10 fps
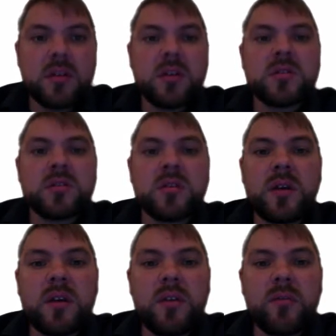So
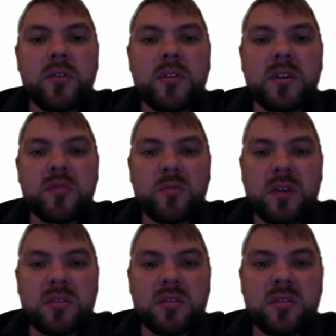here I've got
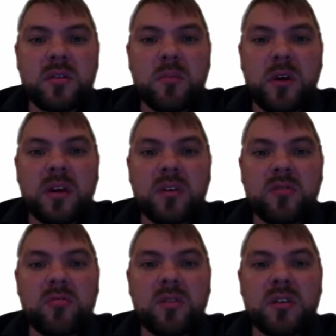the
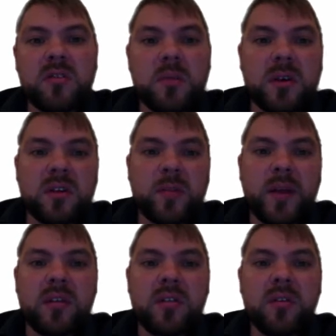brackets ready to be
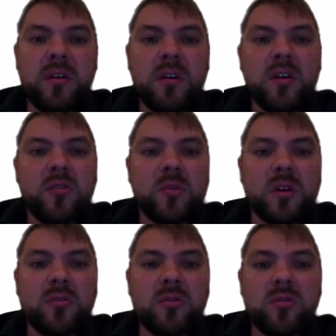expanded. So we
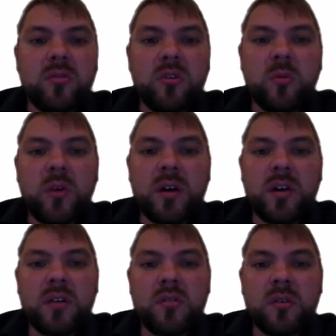go do 2y
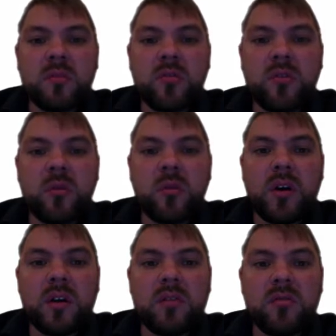times
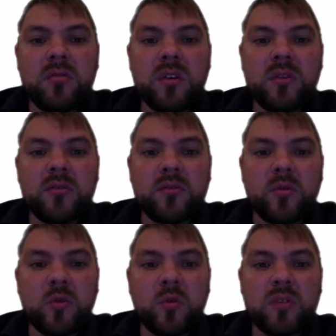2y to give us
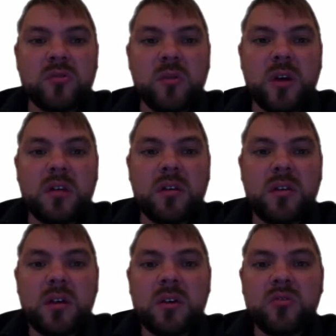4y squared,
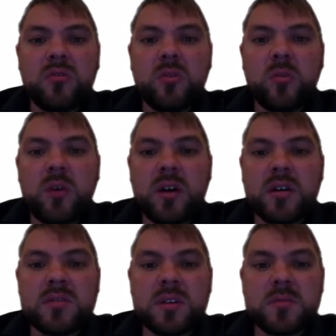2y
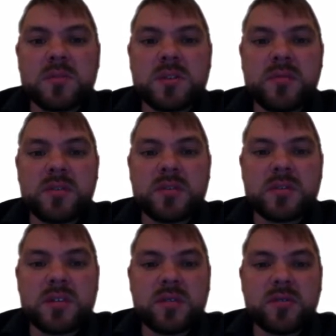times 7
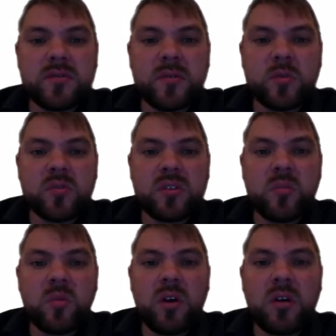to give us
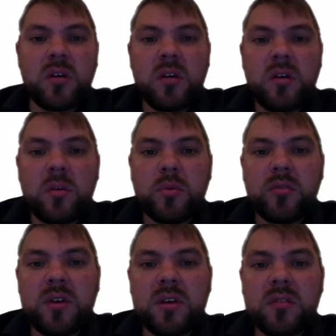14y,
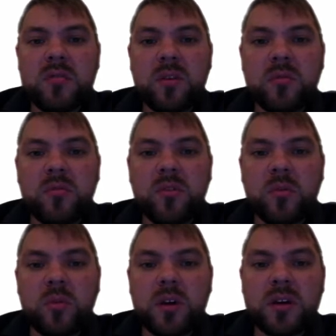3 times
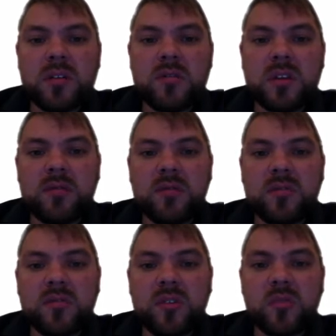2y to give us
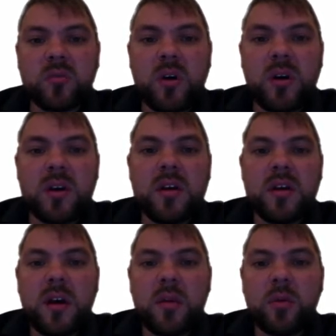6y,
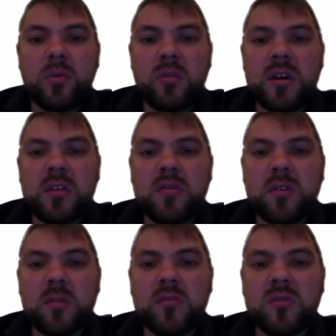and 3
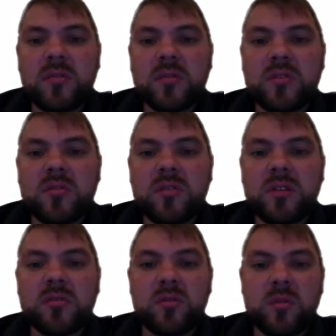times 7 to
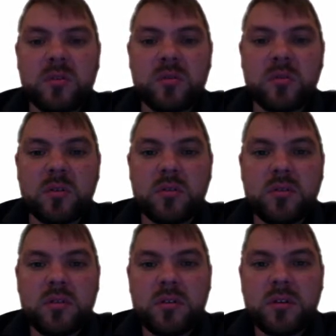give us 21.
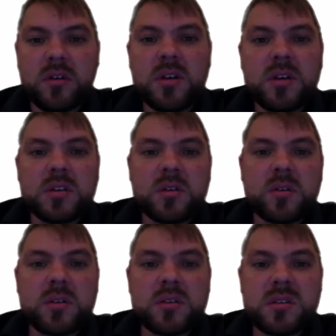So we
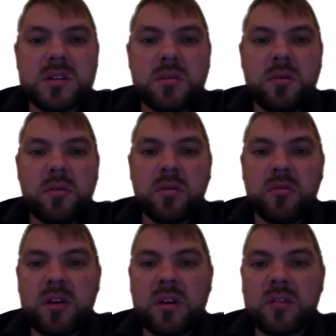can see that the
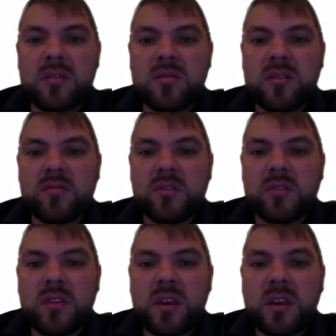3 and the 7,
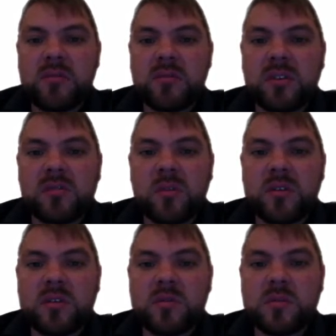they give us our
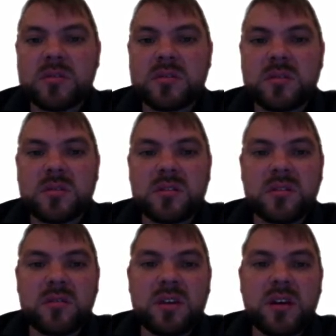21 that's
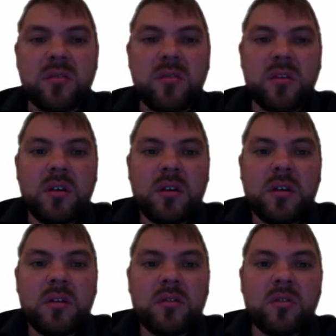on the end.
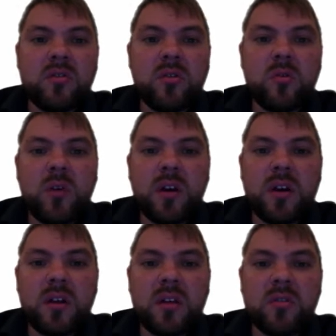The
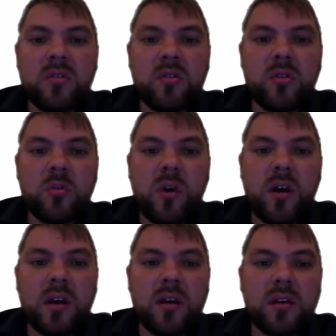2y and the
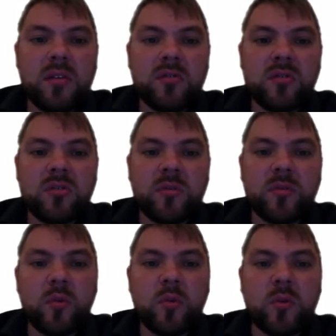2y gives us a
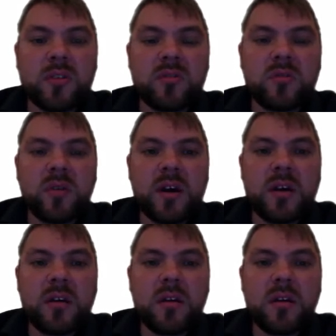4y squared.